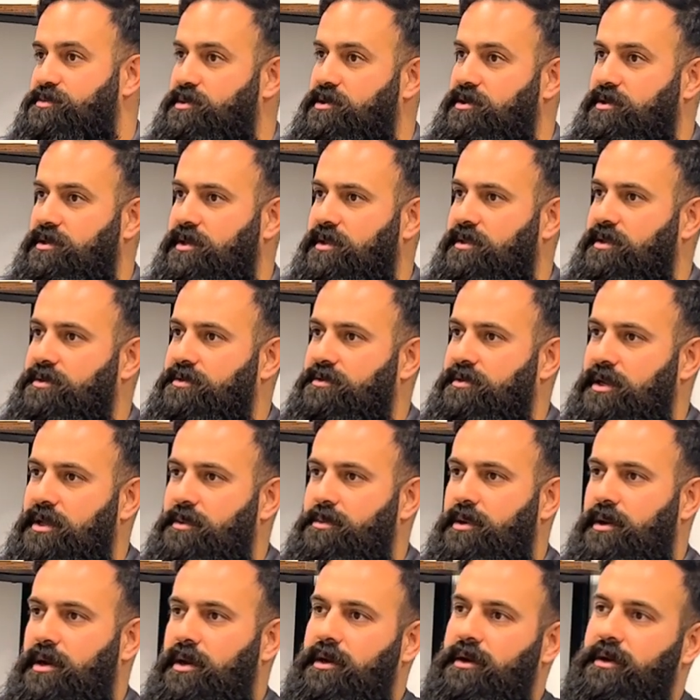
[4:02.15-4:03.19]
building the
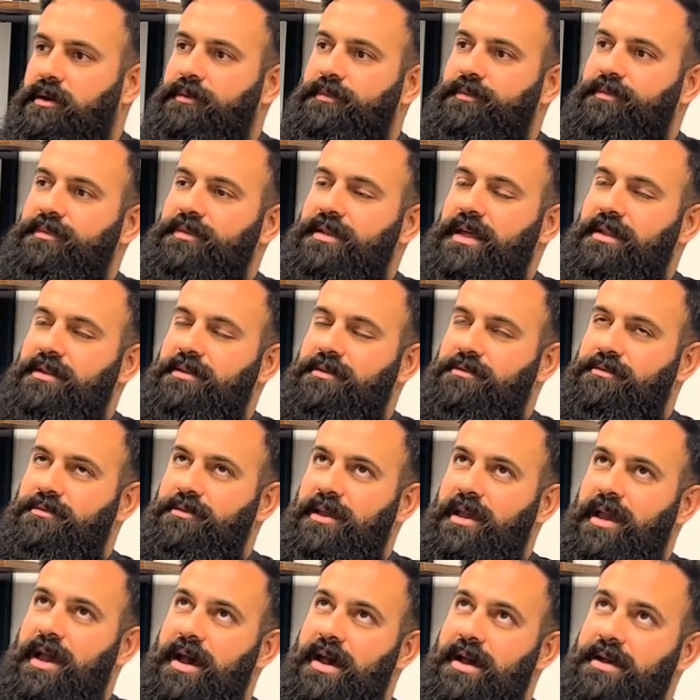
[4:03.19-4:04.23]
3D printer that
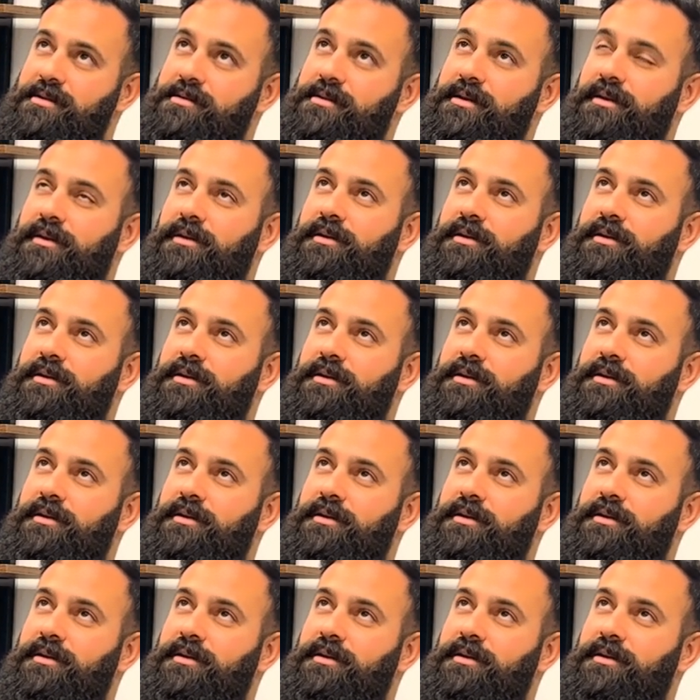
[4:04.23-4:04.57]
we had.